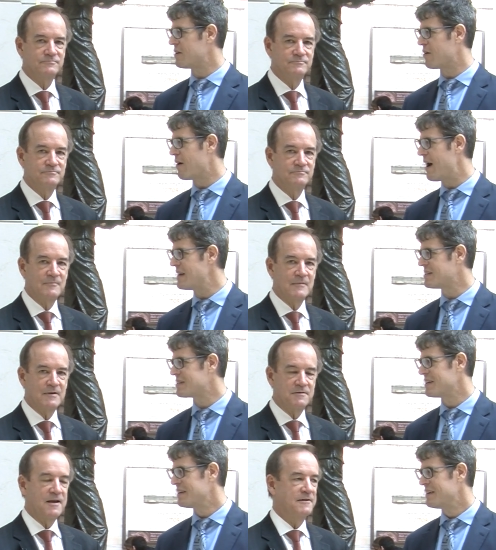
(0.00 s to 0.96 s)
Speaker 1: their
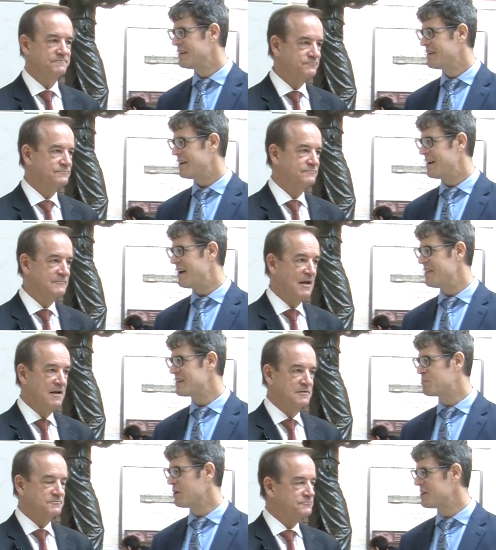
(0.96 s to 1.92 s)
rights. Yeah. Uh,
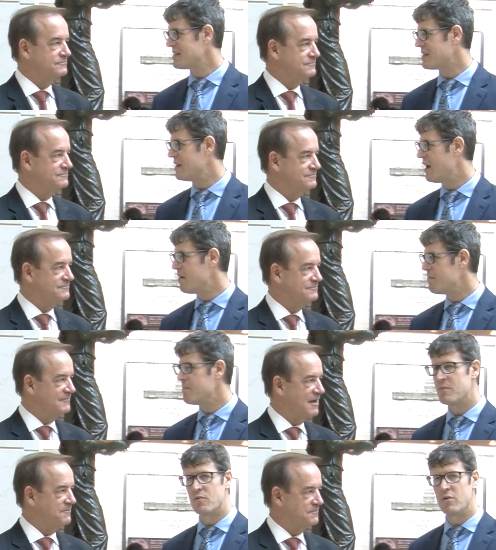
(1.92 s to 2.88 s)
this bill does it. Um,
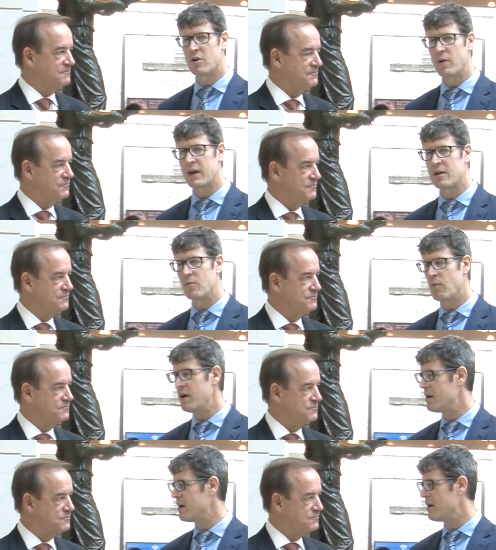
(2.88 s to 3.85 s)
yeah. Real quick,
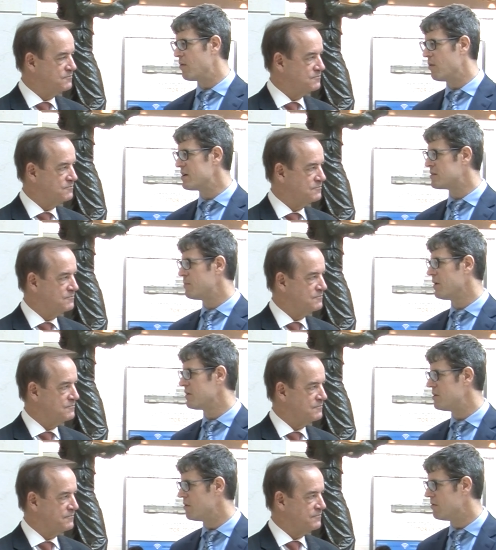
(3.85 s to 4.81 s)
what, what does the bill
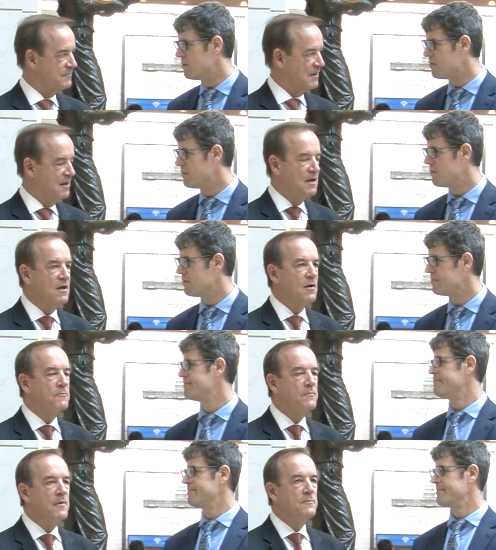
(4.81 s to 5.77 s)
do?
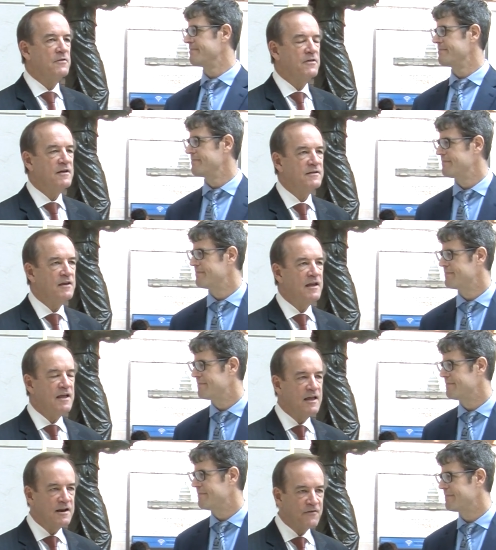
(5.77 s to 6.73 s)

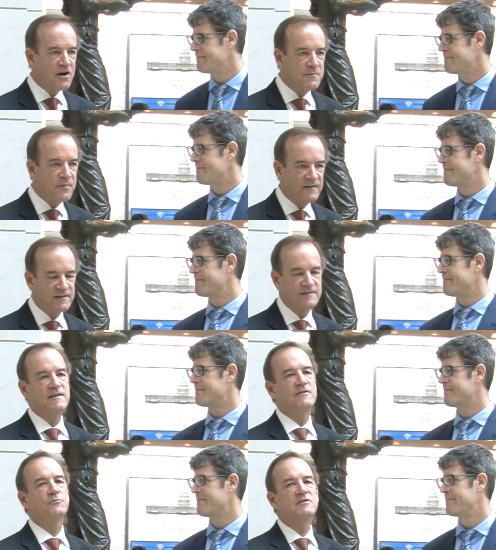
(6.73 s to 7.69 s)
Speaker 2: The, in a very basic
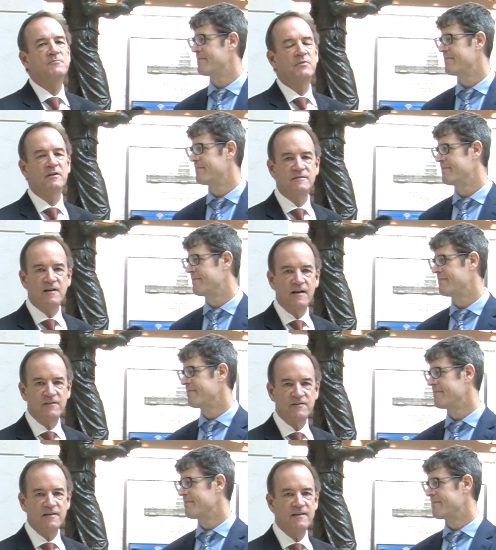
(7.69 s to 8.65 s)
sense, what the bill
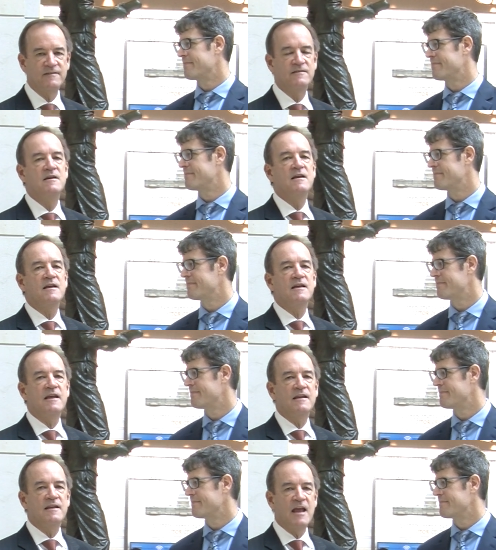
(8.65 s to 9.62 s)
does is
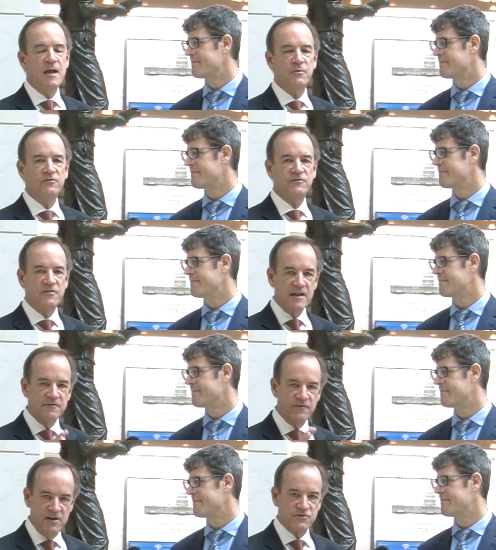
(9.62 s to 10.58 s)
it enables the
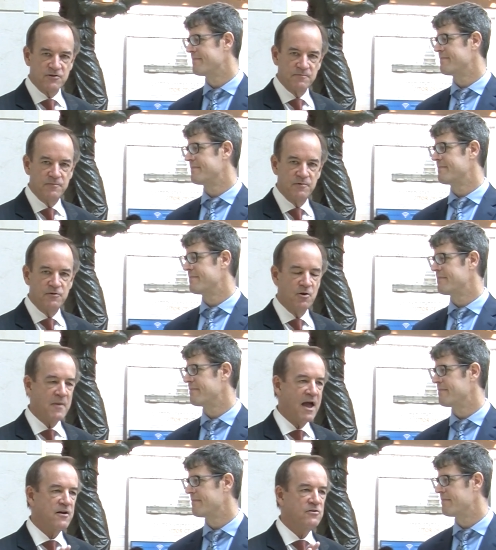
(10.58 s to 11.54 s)
inventor, no
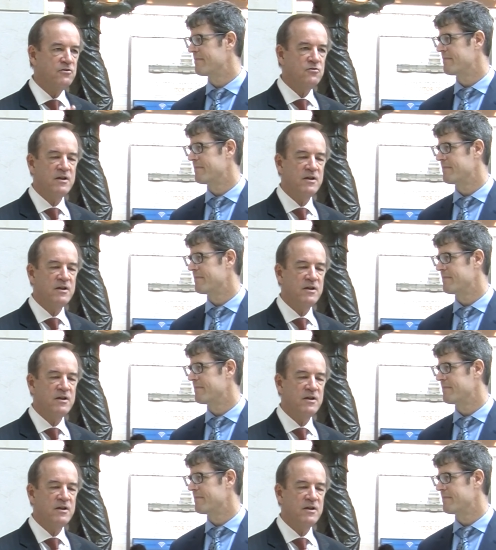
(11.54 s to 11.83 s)
matter who